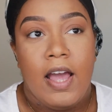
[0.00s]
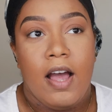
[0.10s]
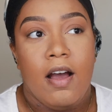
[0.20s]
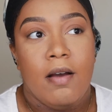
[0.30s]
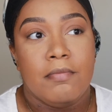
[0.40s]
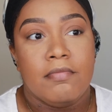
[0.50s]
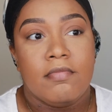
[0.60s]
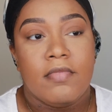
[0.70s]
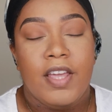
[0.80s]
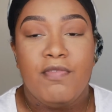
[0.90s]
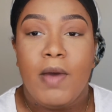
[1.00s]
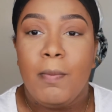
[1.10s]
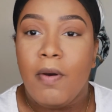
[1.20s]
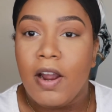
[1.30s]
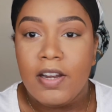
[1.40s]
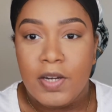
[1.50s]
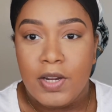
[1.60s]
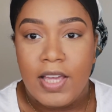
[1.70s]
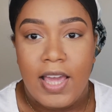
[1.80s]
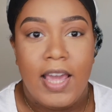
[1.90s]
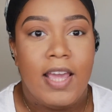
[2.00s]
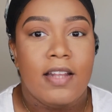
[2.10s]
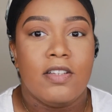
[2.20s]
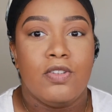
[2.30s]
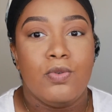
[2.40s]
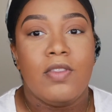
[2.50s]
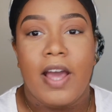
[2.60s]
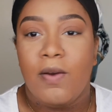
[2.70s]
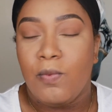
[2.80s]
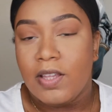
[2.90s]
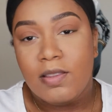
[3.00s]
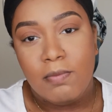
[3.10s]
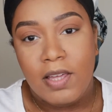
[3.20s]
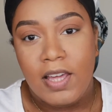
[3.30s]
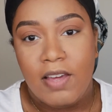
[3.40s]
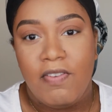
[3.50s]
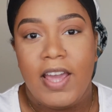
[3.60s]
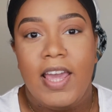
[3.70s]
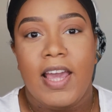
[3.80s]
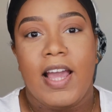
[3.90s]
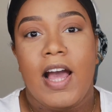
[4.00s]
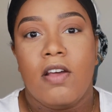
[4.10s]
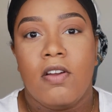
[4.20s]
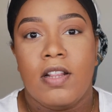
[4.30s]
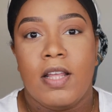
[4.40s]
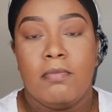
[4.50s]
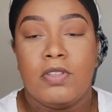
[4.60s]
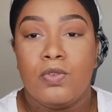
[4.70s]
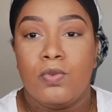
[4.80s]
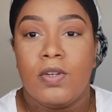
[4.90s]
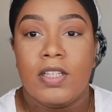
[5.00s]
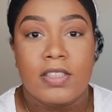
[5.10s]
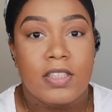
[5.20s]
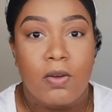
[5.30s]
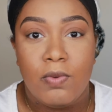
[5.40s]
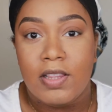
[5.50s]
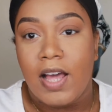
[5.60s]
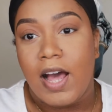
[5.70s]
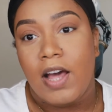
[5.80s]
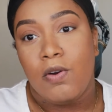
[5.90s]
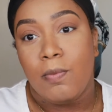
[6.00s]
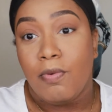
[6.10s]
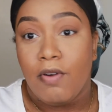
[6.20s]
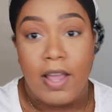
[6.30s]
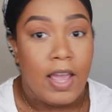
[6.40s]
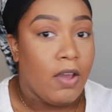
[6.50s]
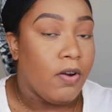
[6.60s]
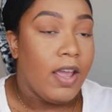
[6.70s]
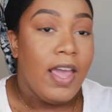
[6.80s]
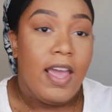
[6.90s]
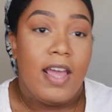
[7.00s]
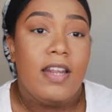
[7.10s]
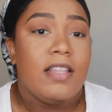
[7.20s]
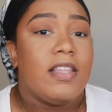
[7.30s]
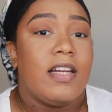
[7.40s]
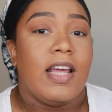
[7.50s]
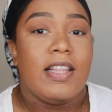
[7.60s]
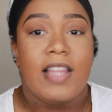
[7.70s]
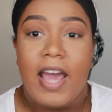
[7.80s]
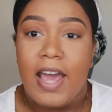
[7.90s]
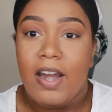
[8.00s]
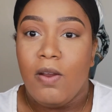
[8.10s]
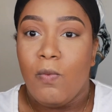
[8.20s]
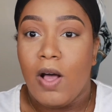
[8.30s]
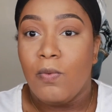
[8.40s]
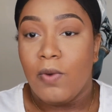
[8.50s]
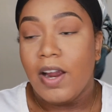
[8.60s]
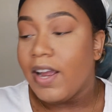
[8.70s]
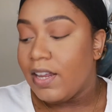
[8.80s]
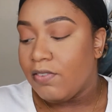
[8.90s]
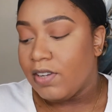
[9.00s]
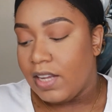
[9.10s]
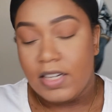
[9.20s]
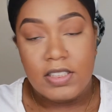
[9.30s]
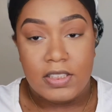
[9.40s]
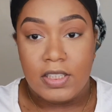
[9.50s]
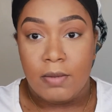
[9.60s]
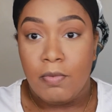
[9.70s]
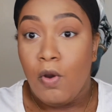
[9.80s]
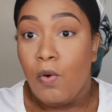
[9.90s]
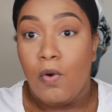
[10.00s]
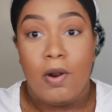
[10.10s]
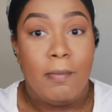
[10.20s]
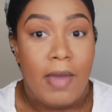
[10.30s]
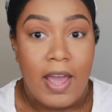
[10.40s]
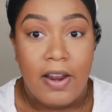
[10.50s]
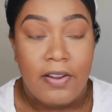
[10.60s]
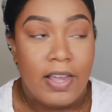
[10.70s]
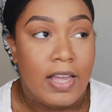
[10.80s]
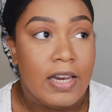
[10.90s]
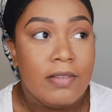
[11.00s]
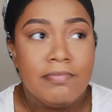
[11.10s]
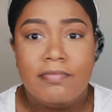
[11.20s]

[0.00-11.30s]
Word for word: um, if my partner can't do that with me, if I can't count on them to consult with God or pray or anything like that while we're in a relationship or married,